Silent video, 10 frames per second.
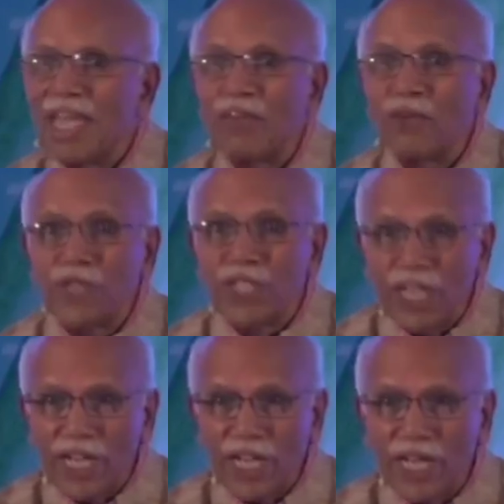If you
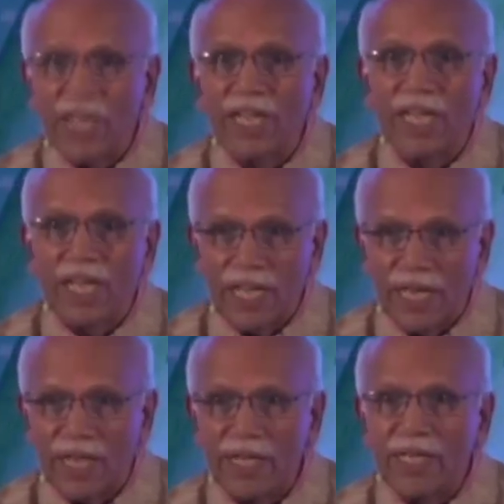share and
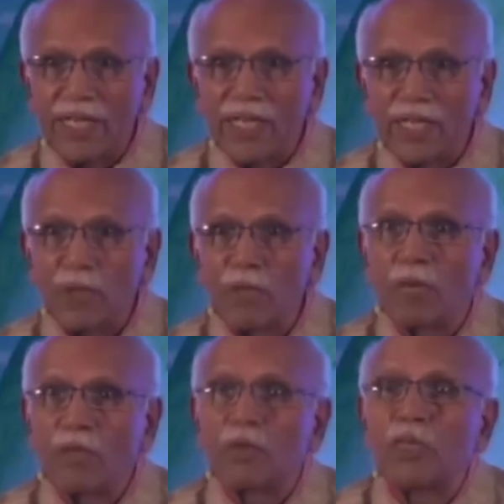care, you
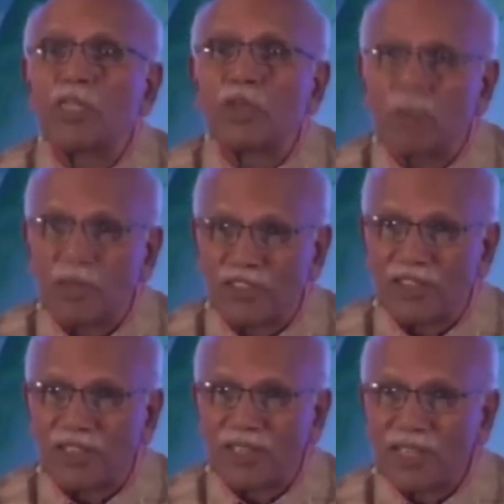become a spiritual
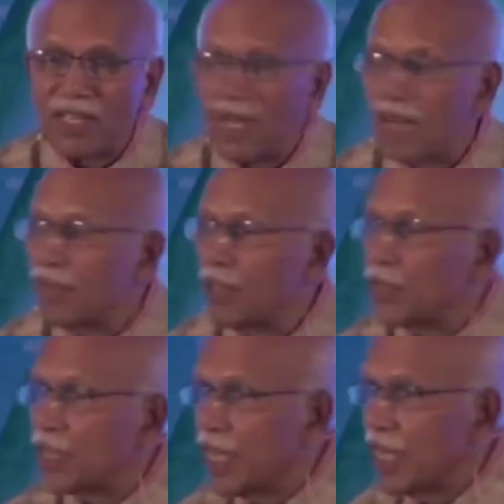person. And when you
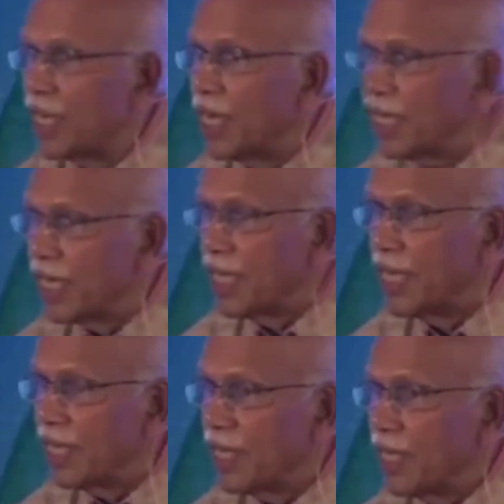share and
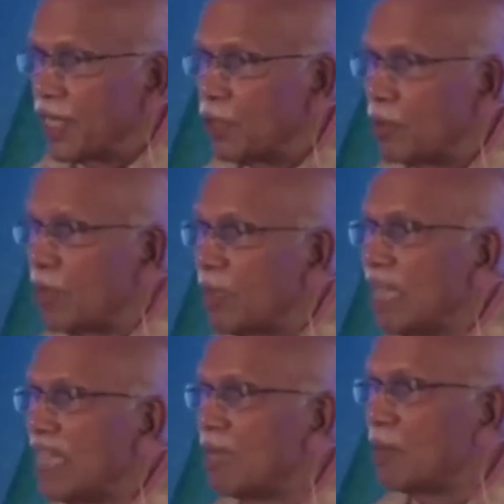care, you become a healthy